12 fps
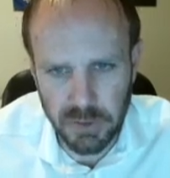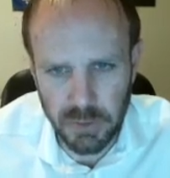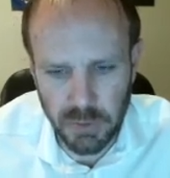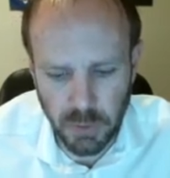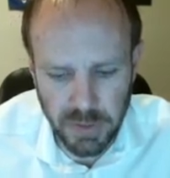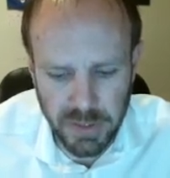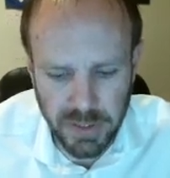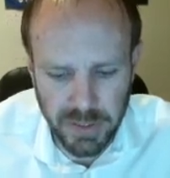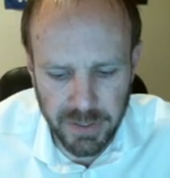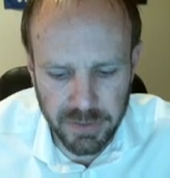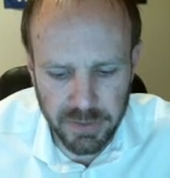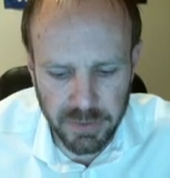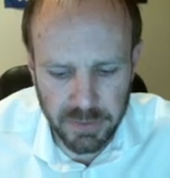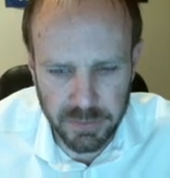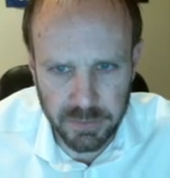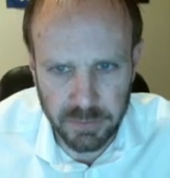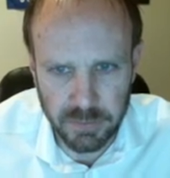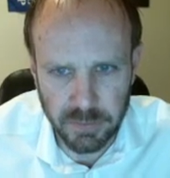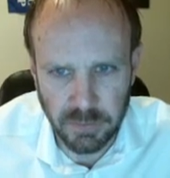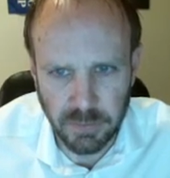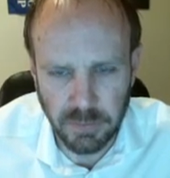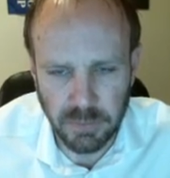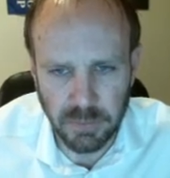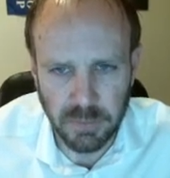28,
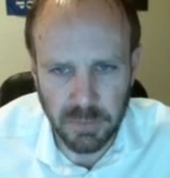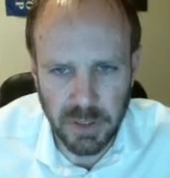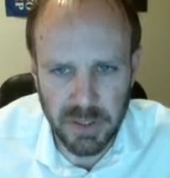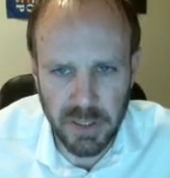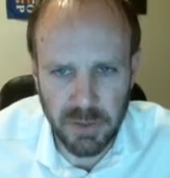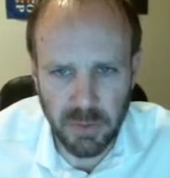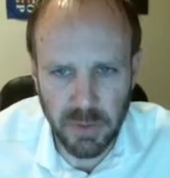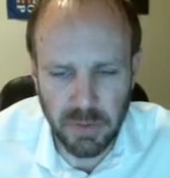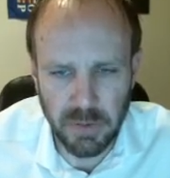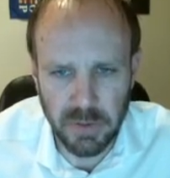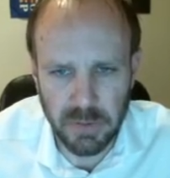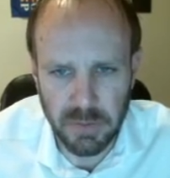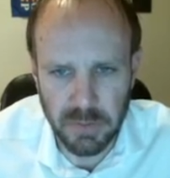because that's whenever